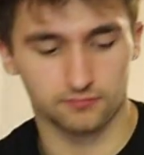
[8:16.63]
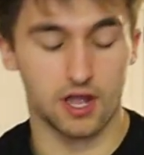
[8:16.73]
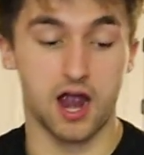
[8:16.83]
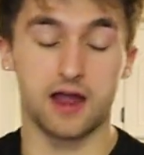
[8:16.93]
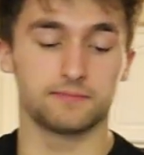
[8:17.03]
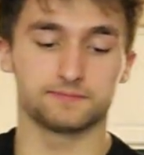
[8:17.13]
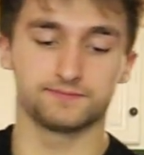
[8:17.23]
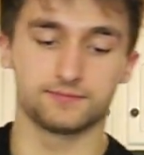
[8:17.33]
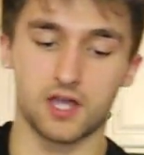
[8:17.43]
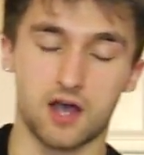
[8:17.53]
All right,
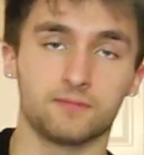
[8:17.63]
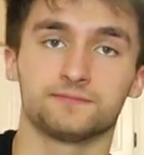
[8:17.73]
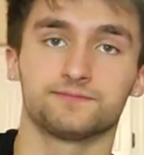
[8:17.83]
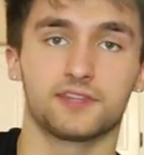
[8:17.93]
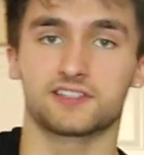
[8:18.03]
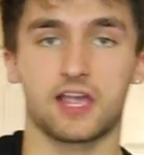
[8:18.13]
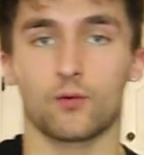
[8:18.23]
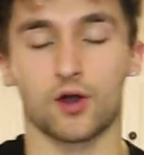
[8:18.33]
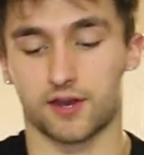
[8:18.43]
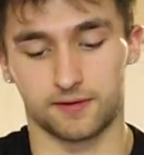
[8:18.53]
no, this
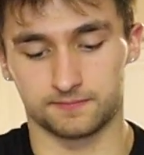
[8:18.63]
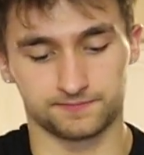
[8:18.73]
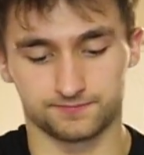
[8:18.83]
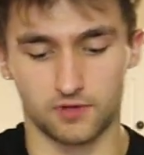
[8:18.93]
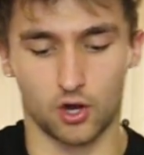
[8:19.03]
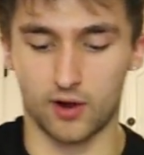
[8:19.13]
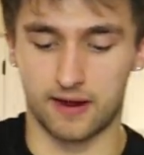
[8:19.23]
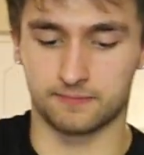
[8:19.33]
ain't working. No way.